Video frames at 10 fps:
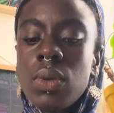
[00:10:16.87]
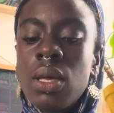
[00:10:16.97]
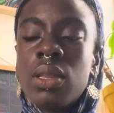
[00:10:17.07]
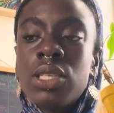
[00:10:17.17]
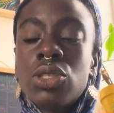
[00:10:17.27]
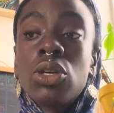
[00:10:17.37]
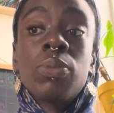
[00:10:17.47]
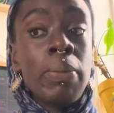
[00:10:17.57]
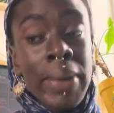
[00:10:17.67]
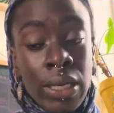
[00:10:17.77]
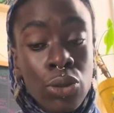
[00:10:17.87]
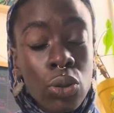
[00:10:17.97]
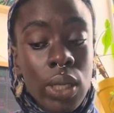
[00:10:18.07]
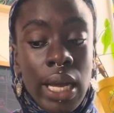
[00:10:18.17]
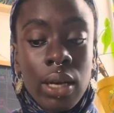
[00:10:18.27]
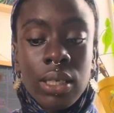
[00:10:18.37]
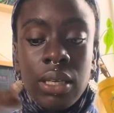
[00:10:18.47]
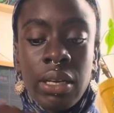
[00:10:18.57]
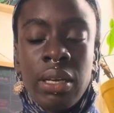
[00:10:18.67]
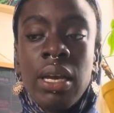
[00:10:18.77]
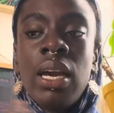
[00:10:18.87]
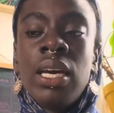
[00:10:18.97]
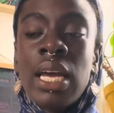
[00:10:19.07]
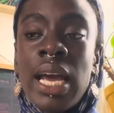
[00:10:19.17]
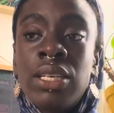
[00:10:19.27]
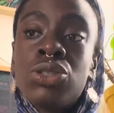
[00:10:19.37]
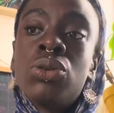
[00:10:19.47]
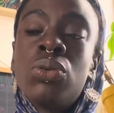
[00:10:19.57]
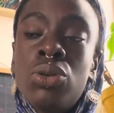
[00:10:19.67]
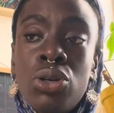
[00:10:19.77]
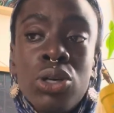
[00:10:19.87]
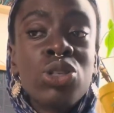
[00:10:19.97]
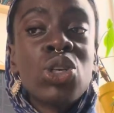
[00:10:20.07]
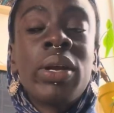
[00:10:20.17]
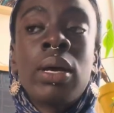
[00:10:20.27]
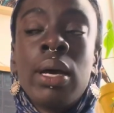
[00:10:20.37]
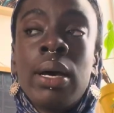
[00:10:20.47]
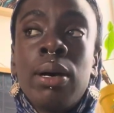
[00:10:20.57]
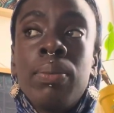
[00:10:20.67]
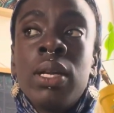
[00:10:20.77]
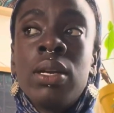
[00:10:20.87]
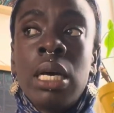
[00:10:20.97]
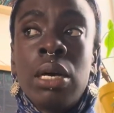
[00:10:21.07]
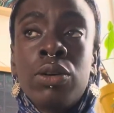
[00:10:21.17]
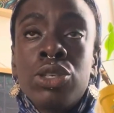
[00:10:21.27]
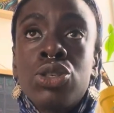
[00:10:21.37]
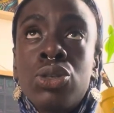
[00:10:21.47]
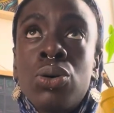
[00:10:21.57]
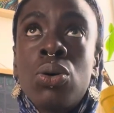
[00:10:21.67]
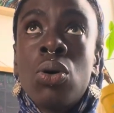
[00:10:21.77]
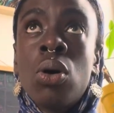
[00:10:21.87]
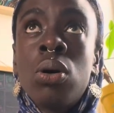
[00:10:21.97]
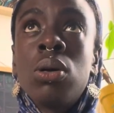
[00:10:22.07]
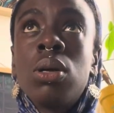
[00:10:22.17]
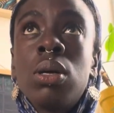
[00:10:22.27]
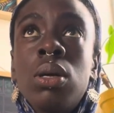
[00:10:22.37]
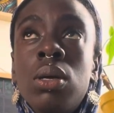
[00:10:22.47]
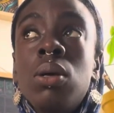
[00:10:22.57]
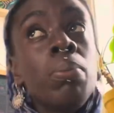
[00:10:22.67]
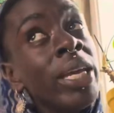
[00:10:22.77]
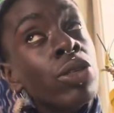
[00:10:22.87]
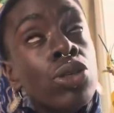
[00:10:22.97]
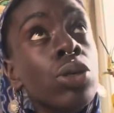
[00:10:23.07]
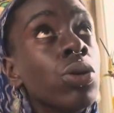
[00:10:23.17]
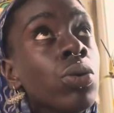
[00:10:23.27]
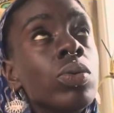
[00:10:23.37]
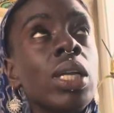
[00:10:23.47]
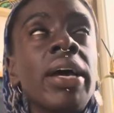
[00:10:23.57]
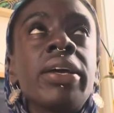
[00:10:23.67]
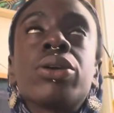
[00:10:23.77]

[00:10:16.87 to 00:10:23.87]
there's going to be mental clarity. And as you nurture and nourish your mental, like